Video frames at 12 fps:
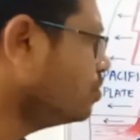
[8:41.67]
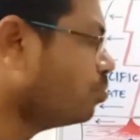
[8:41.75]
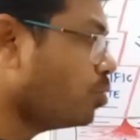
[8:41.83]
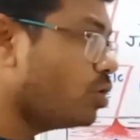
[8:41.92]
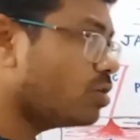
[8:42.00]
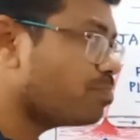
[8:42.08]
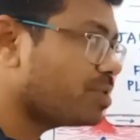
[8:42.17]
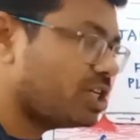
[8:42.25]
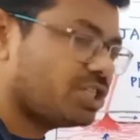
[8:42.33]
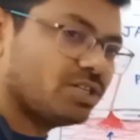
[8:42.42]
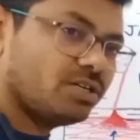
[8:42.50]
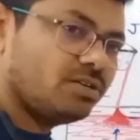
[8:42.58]
more
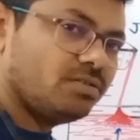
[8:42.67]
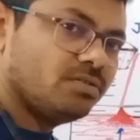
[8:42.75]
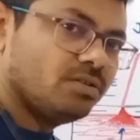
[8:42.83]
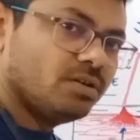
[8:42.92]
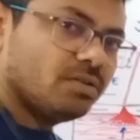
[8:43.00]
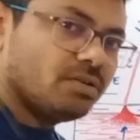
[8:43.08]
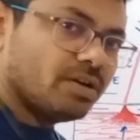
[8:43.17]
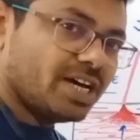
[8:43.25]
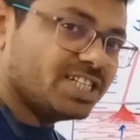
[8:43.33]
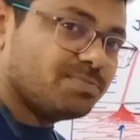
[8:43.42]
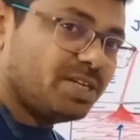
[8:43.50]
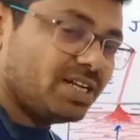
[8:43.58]
pressure
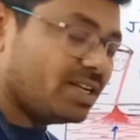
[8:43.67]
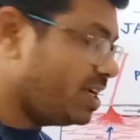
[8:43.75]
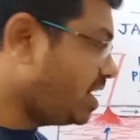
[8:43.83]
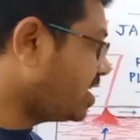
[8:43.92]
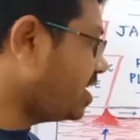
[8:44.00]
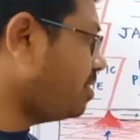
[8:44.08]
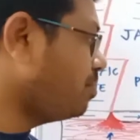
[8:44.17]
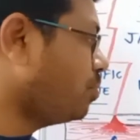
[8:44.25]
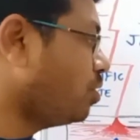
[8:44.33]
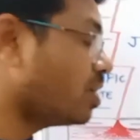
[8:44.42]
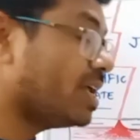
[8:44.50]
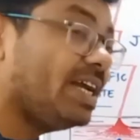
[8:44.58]
has been created,
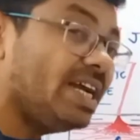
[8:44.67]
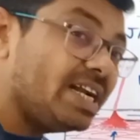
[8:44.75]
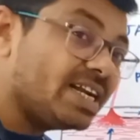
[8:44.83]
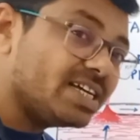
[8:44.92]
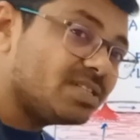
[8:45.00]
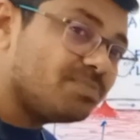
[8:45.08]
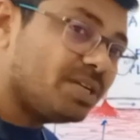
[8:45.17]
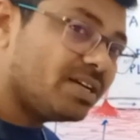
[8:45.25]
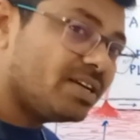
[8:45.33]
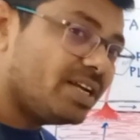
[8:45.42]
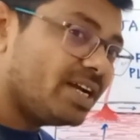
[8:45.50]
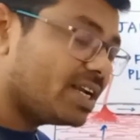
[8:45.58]
more heat has been
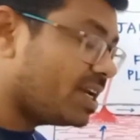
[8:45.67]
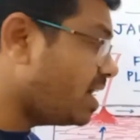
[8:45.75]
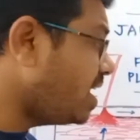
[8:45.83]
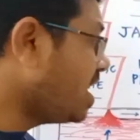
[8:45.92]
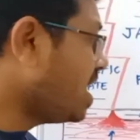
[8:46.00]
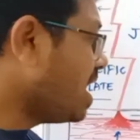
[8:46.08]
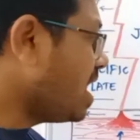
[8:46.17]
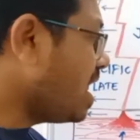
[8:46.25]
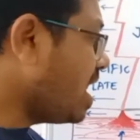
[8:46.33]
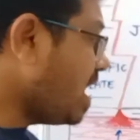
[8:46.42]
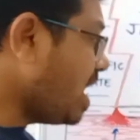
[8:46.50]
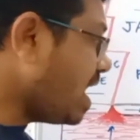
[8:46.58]
created,
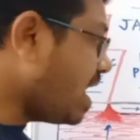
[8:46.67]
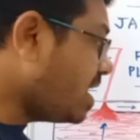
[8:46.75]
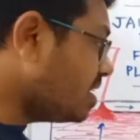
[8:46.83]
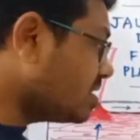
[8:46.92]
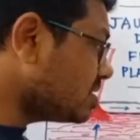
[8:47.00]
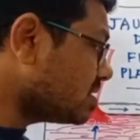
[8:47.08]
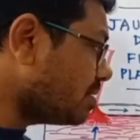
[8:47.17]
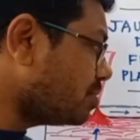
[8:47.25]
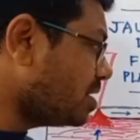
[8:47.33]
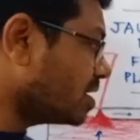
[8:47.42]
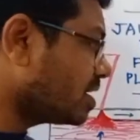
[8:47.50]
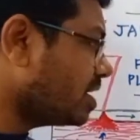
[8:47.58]
and the
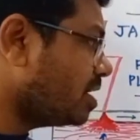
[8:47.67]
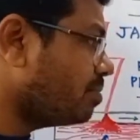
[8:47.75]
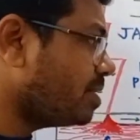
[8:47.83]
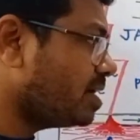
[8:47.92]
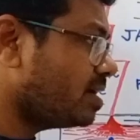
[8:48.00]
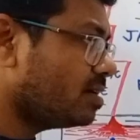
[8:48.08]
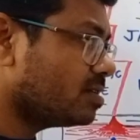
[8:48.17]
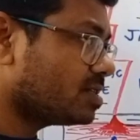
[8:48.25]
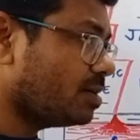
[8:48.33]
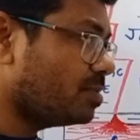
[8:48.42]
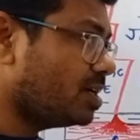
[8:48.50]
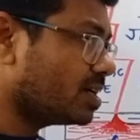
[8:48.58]

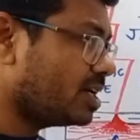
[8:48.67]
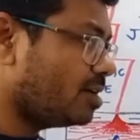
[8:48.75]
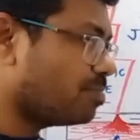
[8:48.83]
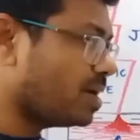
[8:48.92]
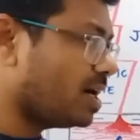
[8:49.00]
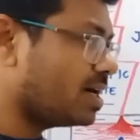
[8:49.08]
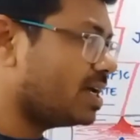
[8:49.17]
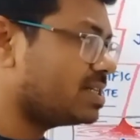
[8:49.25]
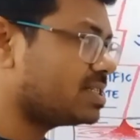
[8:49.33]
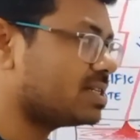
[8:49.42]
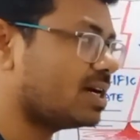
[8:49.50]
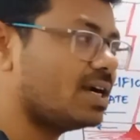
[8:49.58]
subducted part
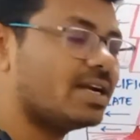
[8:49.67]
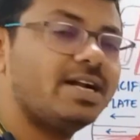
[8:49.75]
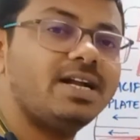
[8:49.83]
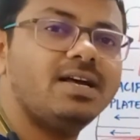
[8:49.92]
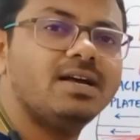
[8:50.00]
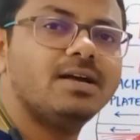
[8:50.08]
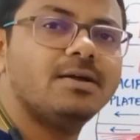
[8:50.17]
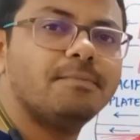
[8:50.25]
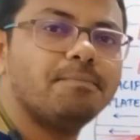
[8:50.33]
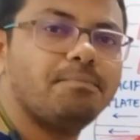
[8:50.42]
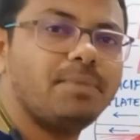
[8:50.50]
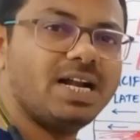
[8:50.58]
has started
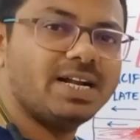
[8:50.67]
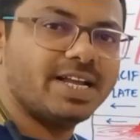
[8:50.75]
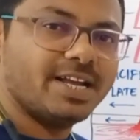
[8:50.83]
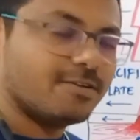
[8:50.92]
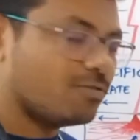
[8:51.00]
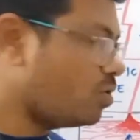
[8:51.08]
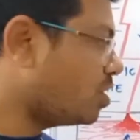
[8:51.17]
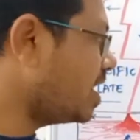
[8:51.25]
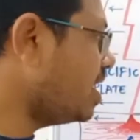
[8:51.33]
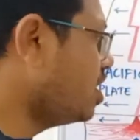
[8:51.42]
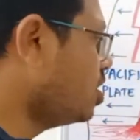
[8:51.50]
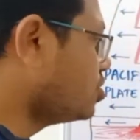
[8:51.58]
melting.
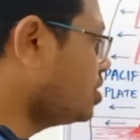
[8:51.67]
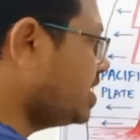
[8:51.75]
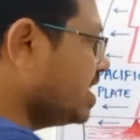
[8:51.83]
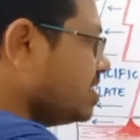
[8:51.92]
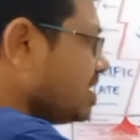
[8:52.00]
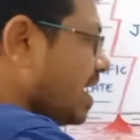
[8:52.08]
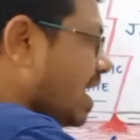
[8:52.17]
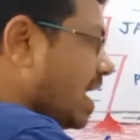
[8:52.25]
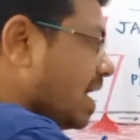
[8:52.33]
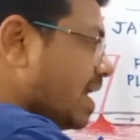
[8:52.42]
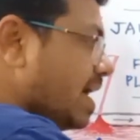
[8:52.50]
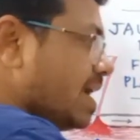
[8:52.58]
Okay, so it has
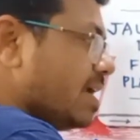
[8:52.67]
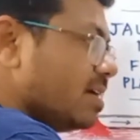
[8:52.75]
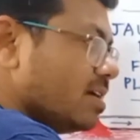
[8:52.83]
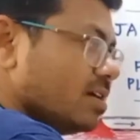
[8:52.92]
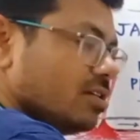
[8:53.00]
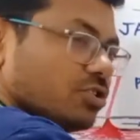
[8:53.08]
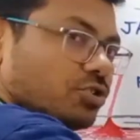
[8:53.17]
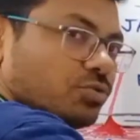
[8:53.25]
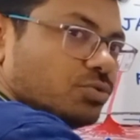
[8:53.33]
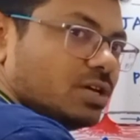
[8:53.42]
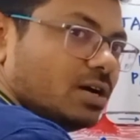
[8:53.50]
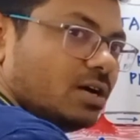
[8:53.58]
added
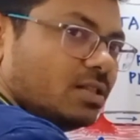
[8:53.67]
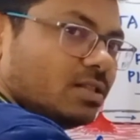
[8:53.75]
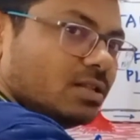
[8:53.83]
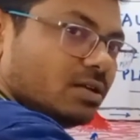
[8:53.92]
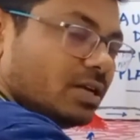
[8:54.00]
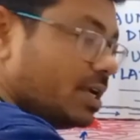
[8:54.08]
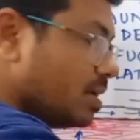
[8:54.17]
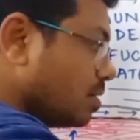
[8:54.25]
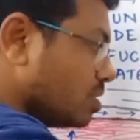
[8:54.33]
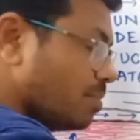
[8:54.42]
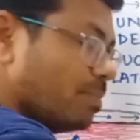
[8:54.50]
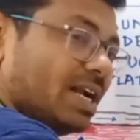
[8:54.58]
to
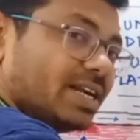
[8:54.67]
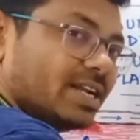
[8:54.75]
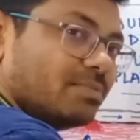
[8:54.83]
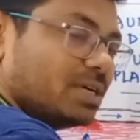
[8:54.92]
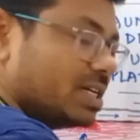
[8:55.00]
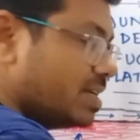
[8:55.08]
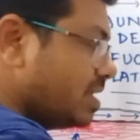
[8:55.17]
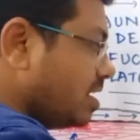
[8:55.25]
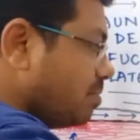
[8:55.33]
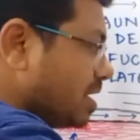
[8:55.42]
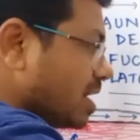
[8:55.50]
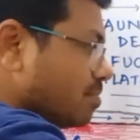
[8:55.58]
the melted
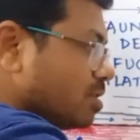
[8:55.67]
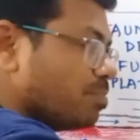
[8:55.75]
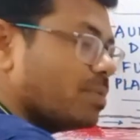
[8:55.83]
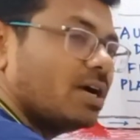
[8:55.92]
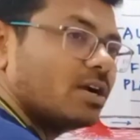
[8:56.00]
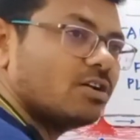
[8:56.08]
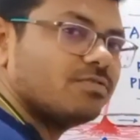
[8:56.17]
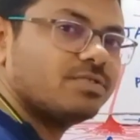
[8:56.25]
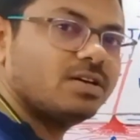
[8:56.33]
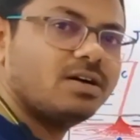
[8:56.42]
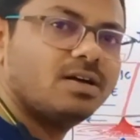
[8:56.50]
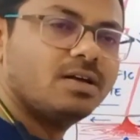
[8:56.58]
material become the part of
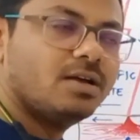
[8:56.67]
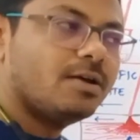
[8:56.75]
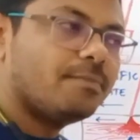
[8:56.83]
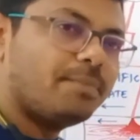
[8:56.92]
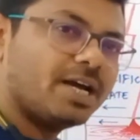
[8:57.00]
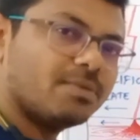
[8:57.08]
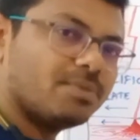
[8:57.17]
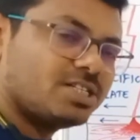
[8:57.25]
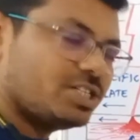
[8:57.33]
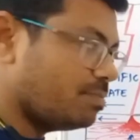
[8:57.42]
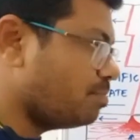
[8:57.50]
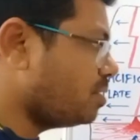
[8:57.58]
the
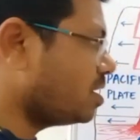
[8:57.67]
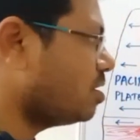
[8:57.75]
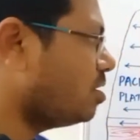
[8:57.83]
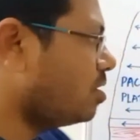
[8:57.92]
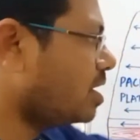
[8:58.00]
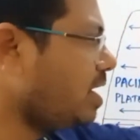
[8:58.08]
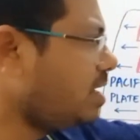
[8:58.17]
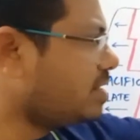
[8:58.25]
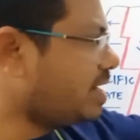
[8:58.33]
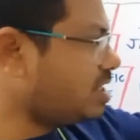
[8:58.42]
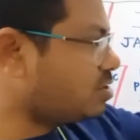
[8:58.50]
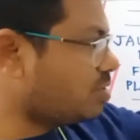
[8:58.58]
magma chamber. Okay,
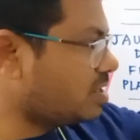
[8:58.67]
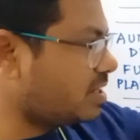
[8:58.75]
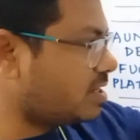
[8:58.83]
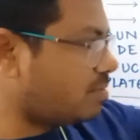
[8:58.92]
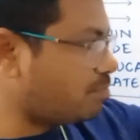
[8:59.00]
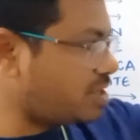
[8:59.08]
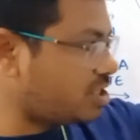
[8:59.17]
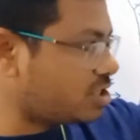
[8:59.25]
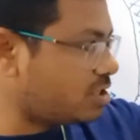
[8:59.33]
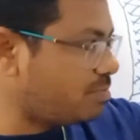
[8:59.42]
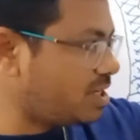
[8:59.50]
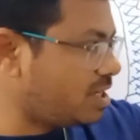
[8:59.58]
that is what written.
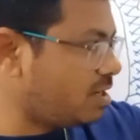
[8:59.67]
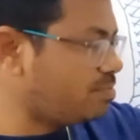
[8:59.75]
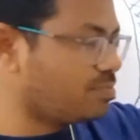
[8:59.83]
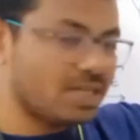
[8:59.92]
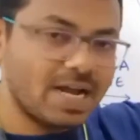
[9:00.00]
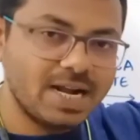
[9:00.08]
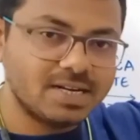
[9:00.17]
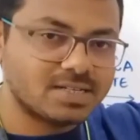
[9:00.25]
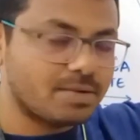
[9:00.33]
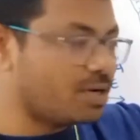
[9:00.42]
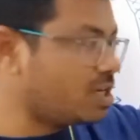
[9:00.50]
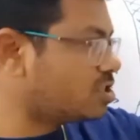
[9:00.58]
Pressure buildup at
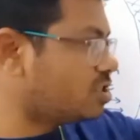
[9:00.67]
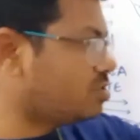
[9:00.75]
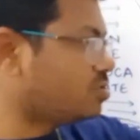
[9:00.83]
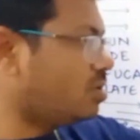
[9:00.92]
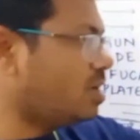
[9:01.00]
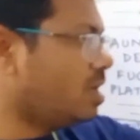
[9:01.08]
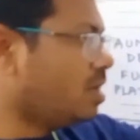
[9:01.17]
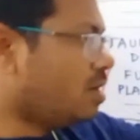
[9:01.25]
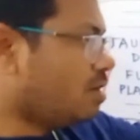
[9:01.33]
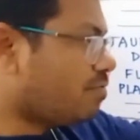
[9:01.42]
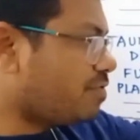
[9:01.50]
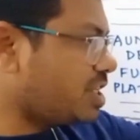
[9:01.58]
subduction zone,
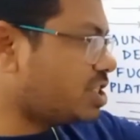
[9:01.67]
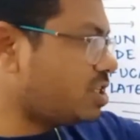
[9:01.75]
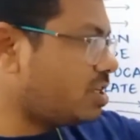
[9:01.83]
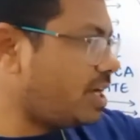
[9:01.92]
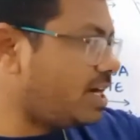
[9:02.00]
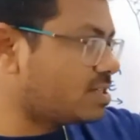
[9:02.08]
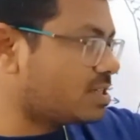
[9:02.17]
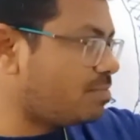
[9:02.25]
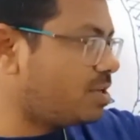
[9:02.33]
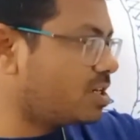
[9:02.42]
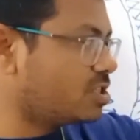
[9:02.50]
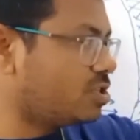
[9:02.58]
friction at
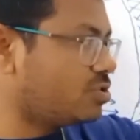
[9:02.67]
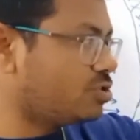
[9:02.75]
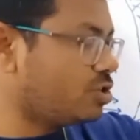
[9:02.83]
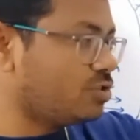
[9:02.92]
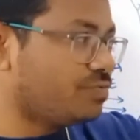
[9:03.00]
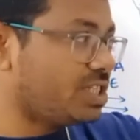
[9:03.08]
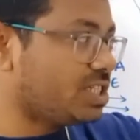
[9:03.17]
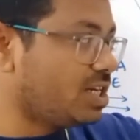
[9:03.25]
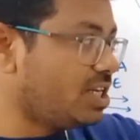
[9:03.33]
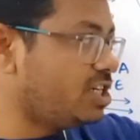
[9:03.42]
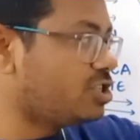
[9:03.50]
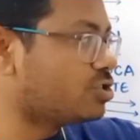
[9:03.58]
subduction zone, which
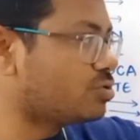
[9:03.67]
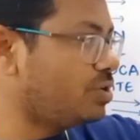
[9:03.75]
leads